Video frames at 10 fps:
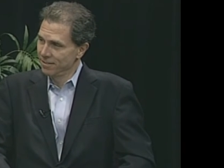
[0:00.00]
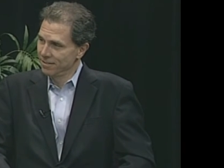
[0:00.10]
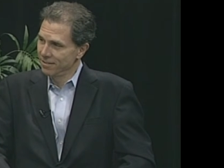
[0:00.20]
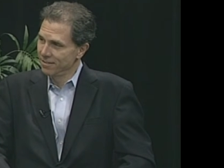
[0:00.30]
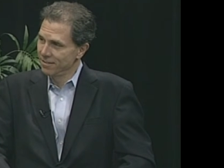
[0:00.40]

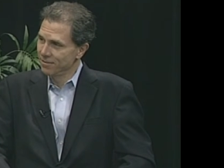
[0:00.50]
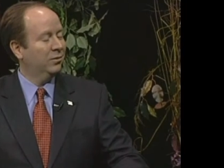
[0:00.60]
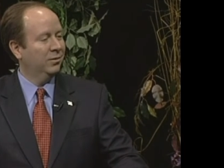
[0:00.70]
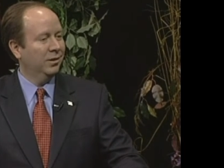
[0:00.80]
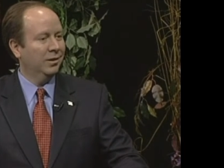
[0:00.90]
Well, well
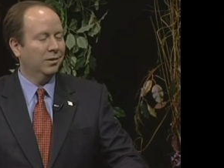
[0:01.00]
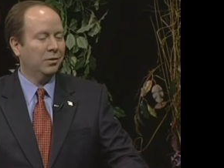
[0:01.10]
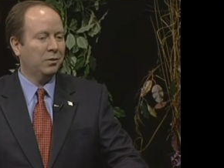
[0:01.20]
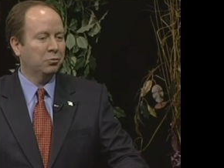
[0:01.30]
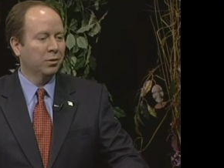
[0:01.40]
thanks, uh,
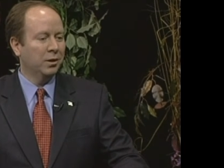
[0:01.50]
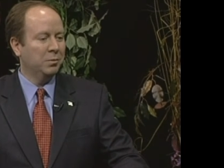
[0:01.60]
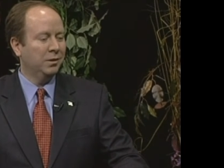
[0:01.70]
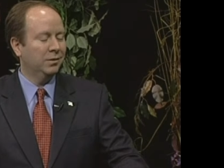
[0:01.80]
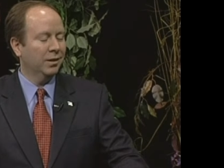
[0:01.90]
thanks for
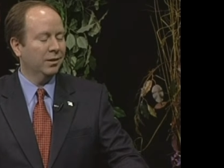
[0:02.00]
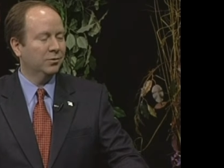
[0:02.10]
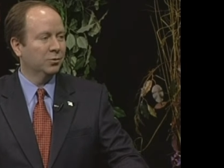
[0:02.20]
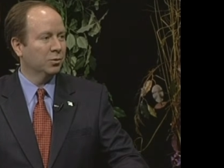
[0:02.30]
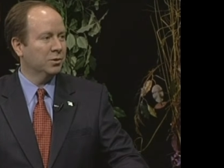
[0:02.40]
letting me tell that
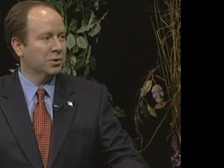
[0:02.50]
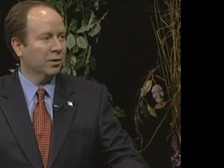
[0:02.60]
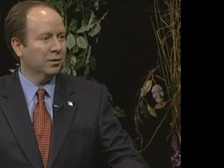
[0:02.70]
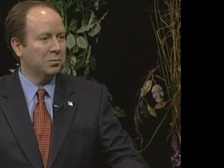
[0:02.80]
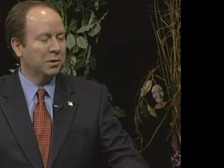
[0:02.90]
story, Charlie,